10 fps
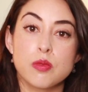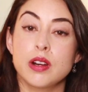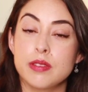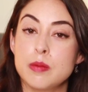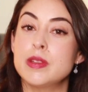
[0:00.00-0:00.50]
One
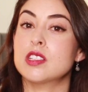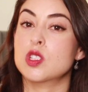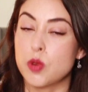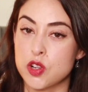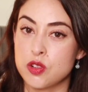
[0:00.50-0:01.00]
of them is
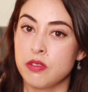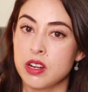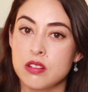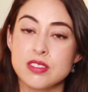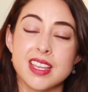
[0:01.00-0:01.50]
expression
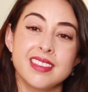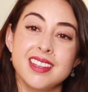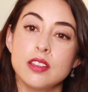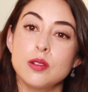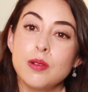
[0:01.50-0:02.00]
wrinkles, and
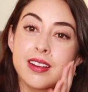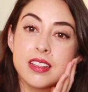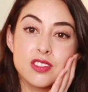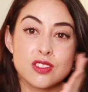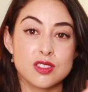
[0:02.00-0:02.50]
the other one
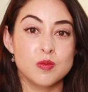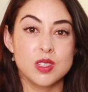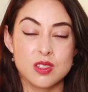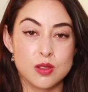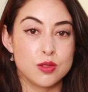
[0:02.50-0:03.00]
is just
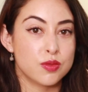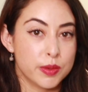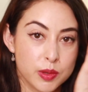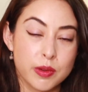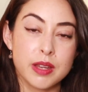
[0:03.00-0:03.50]
misuse
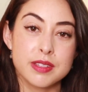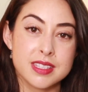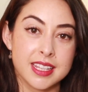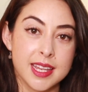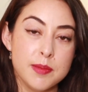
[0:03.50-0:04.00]
from the way we
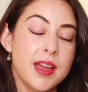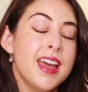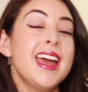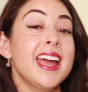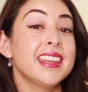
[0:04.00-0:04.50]
sleep,
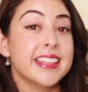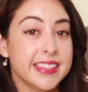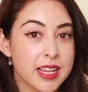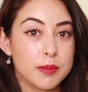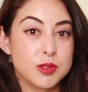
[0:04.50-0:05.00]
and
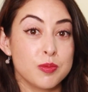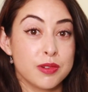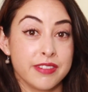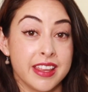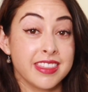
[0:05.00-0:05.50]
this helps to
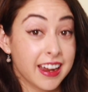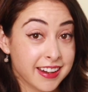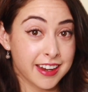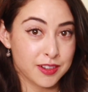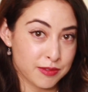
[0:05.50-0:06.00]
prevent that
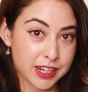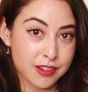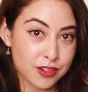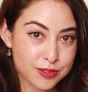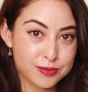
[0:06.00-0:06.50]
kind of
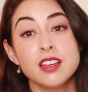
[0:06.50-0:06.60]
wrinkle.